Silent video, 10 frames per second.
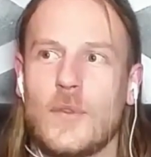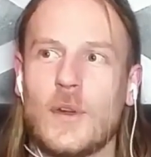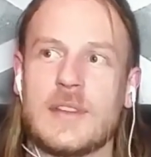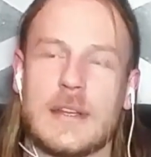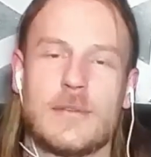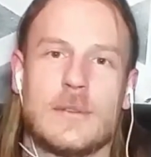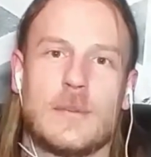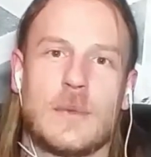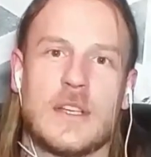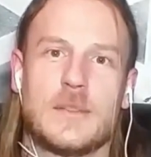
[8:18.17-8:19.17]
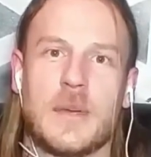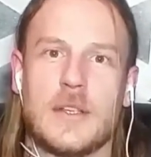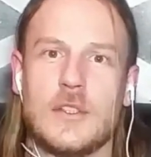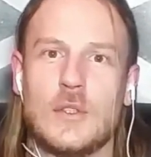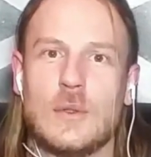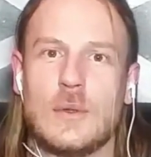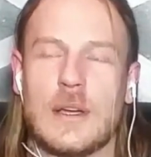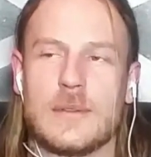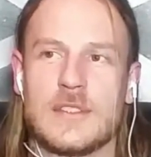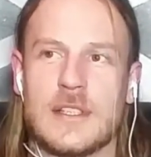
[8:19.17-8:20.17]
not different from kids, but I
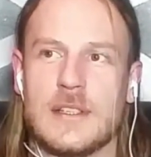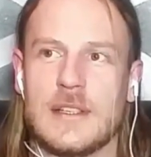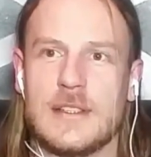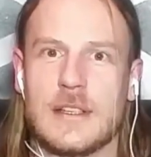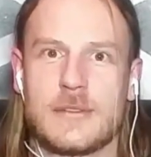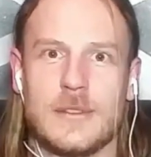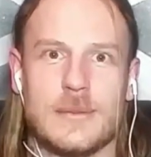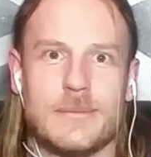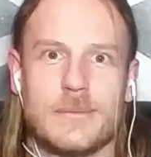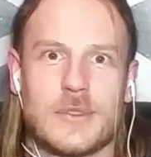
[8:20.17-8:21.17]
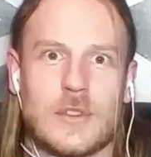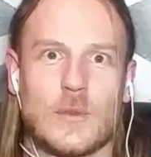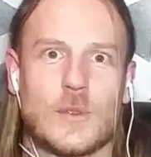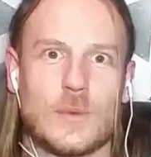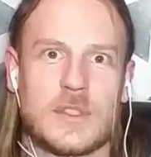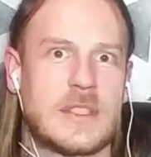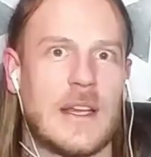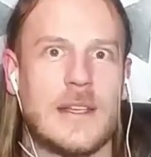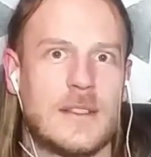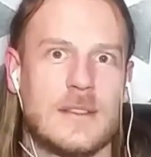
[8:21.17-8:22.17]
knew I was in a different social
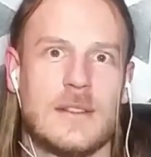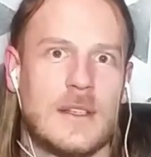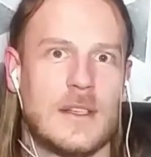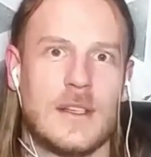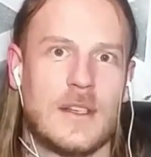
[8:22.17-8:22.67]
standing